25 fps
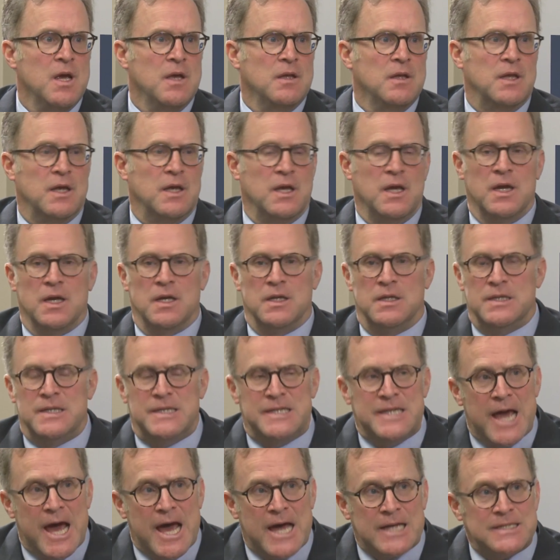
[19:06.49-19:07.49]
They had
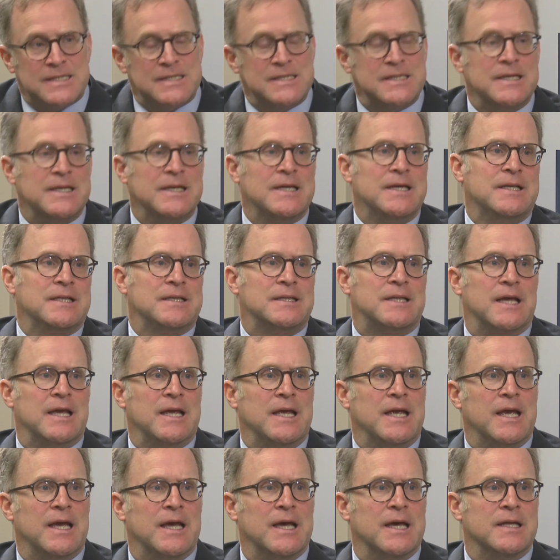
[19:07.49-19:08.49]
debt. They
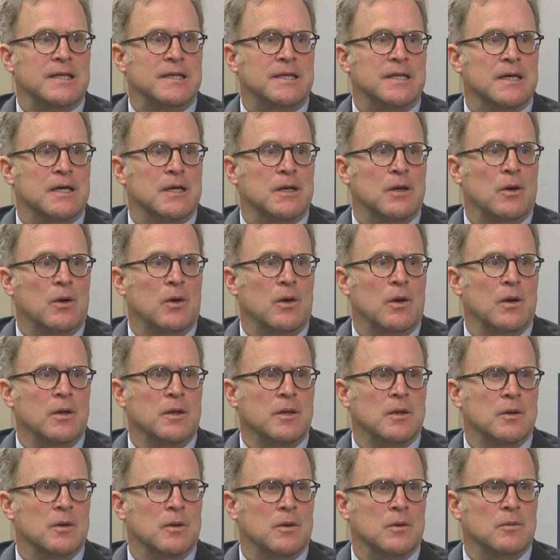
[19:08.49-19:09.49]
had,
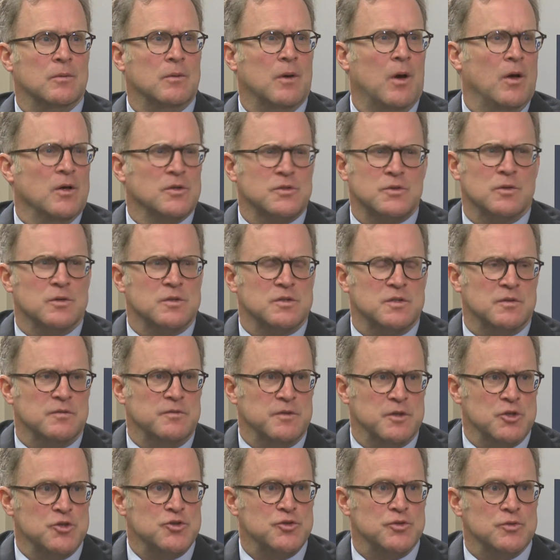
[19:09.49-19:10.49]
all sorts of
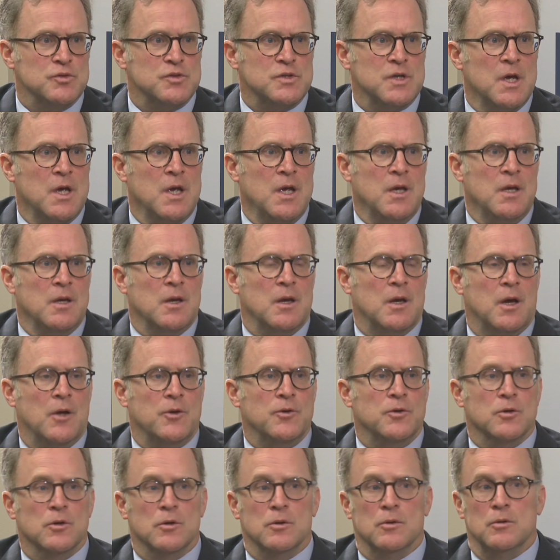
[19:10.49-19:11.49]
issues.
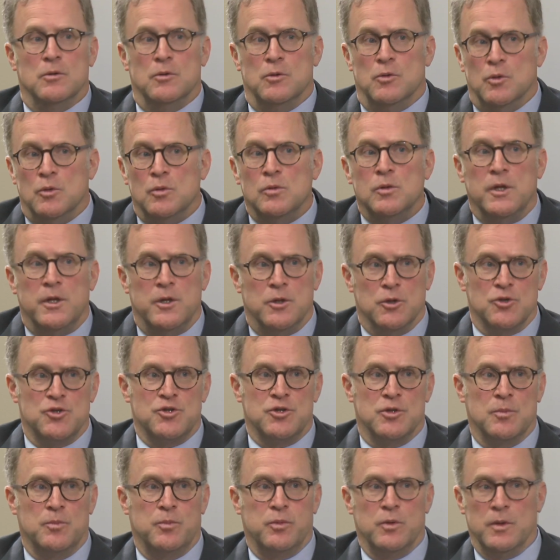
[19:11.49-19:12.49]
Under new
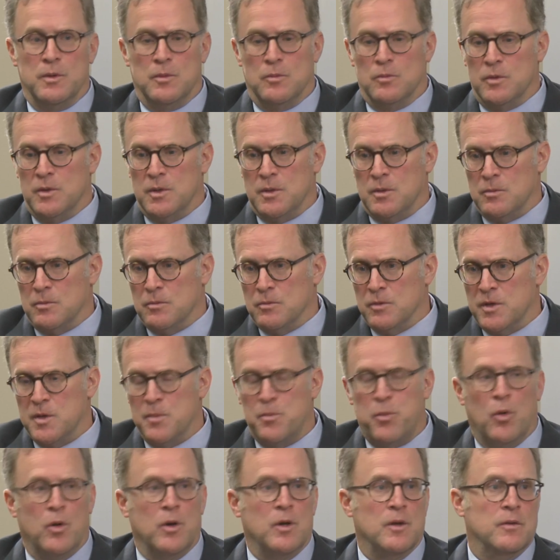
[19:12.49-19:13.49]
leadership, we
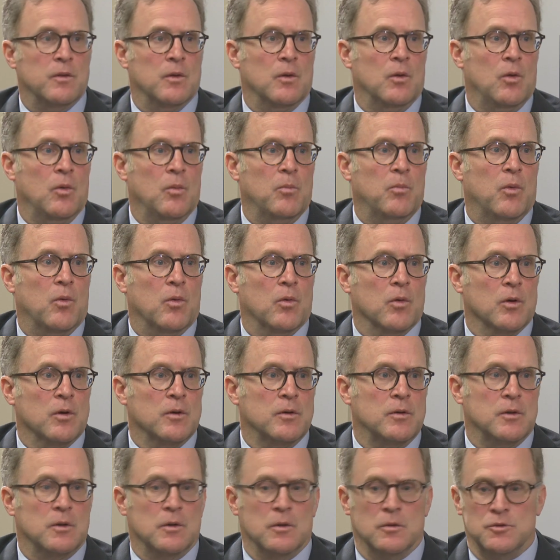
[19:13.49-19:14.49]
reappointed the whole board.
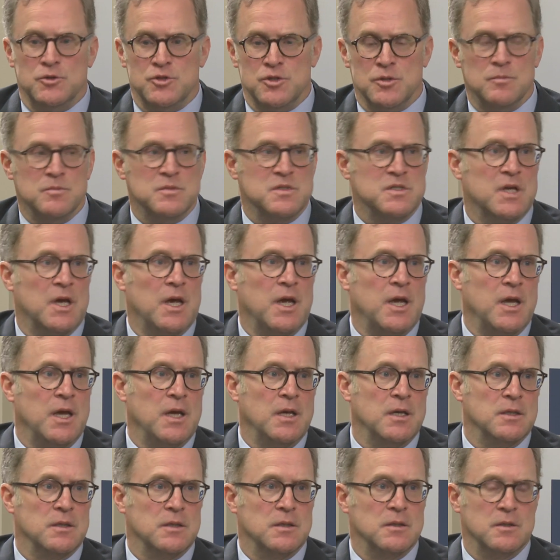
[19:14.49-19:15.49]
Jim Zay
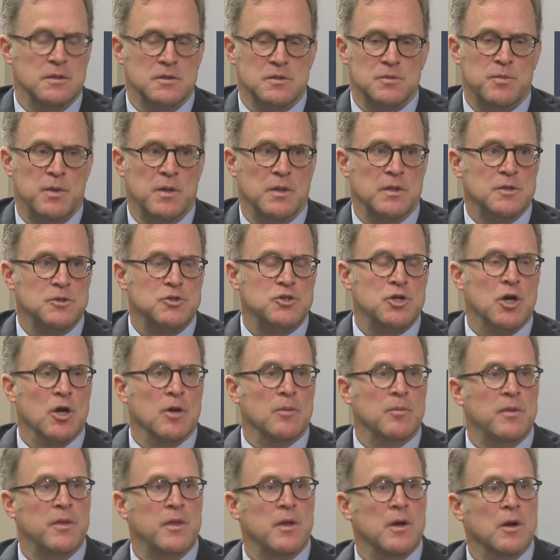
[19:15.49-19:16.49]
has been the
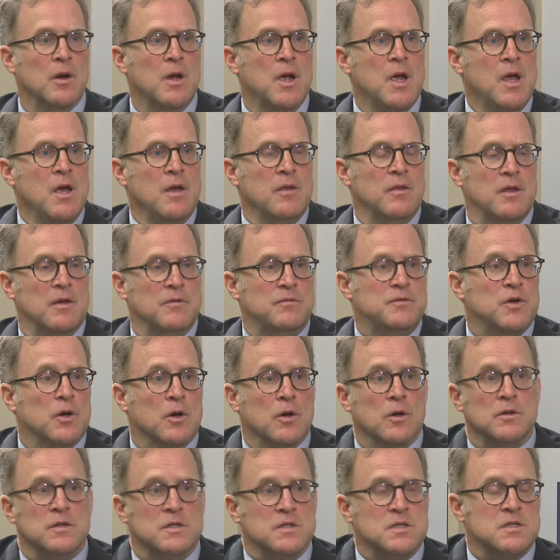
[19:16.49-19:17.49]
chairman there. They've
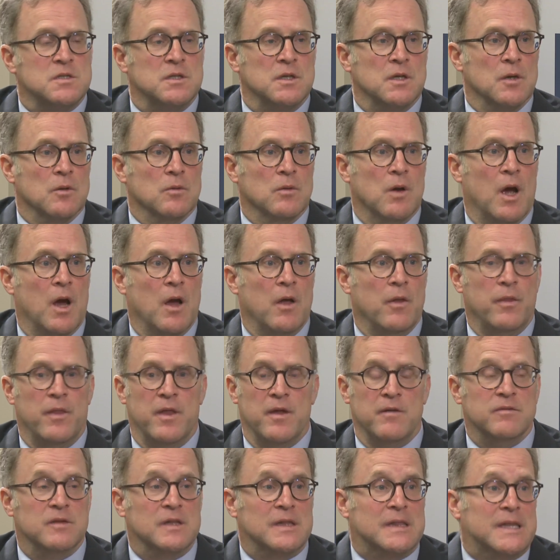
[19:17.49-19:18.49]
turned this thing around.
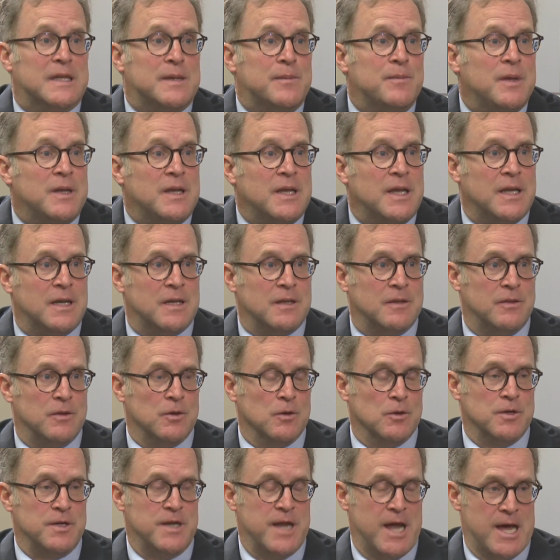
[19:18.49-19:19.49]
They've eliminated
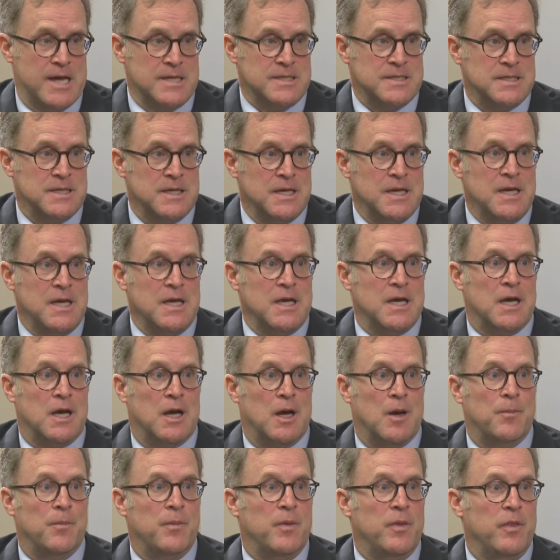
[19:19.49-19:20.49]
their debt.
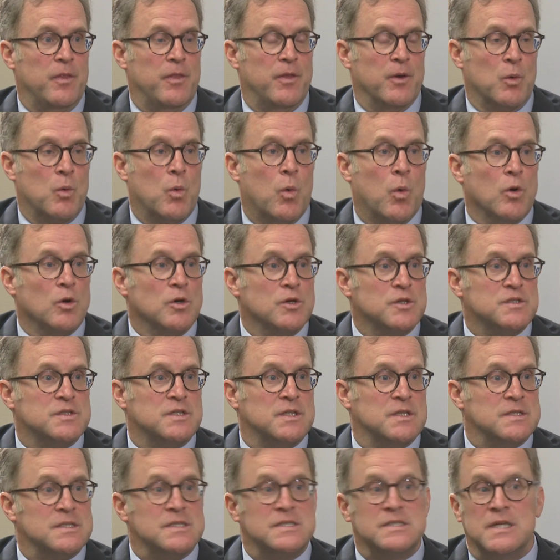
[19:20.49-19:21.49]
The
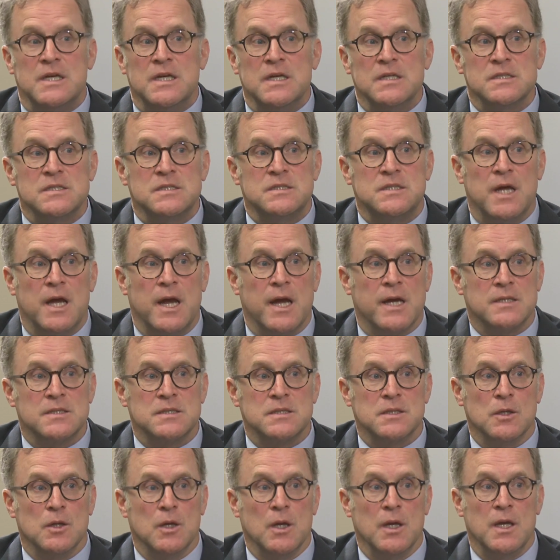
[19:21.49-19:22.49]
quarter-cent sales tax,
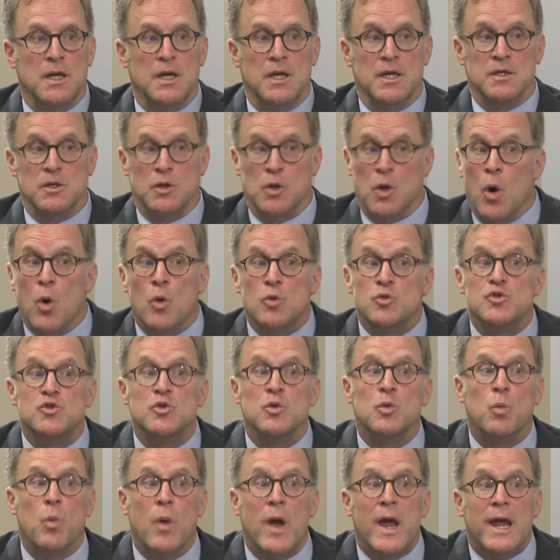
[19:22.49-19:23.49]
it goes
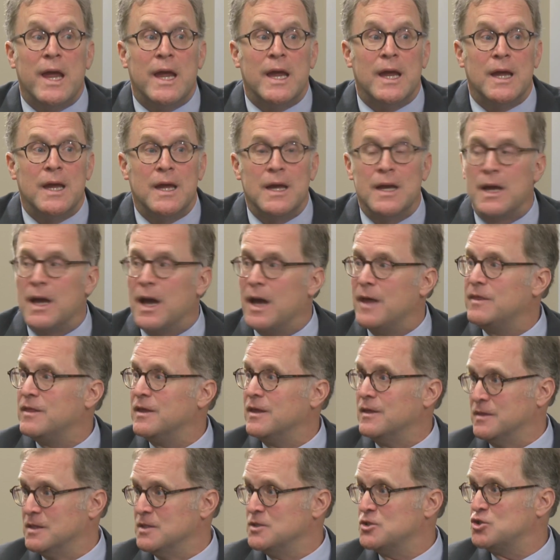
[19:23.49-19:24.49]
away, I
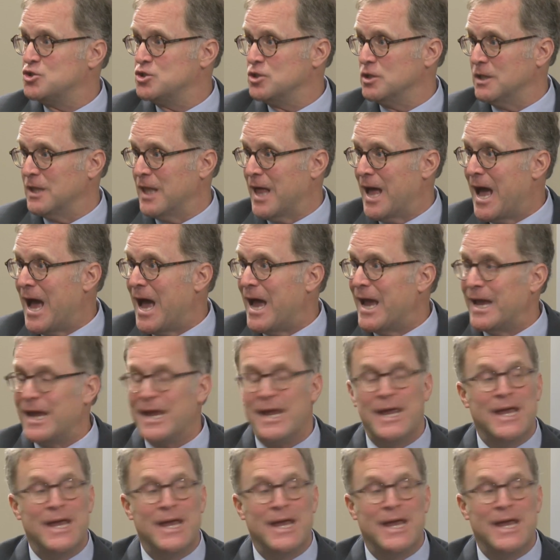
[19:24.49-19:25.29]
think, this July.